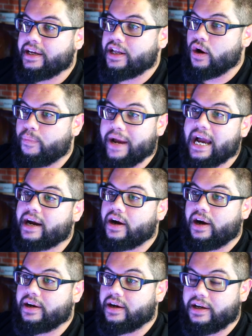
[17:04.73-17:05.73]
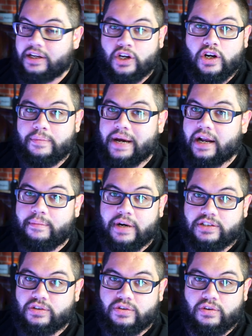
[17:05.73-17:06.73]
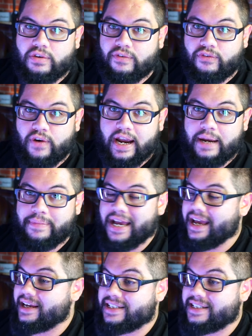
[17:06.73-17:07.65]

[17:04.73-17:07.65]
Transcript: you pack on a good amount of muscle to their frame,